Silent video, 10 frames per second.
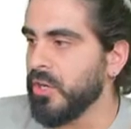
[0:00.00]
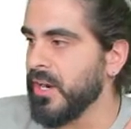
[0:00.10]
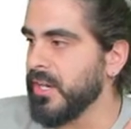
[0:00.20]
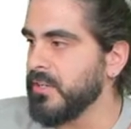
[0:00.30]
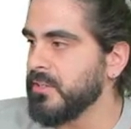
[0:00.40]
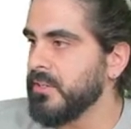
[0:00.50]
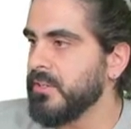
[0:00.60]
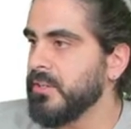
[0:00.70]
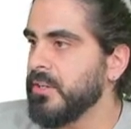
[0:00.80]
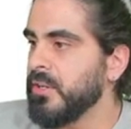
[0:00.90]
All right,
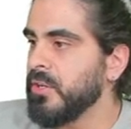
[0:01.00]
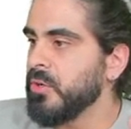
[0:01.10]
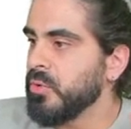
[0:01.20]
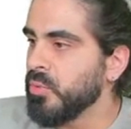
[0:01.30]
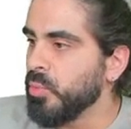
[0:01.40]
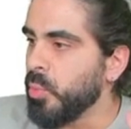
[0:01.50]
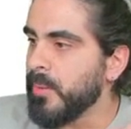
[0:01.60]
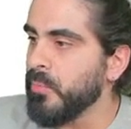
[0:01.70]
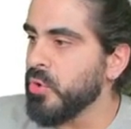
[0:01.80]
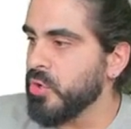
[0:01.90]

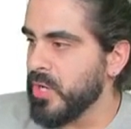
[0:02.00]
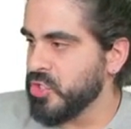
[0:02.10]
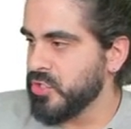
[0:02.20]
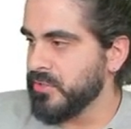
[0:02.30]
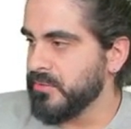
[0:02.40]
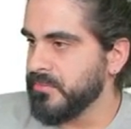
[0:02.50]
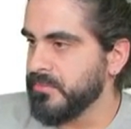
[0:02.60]
one more question.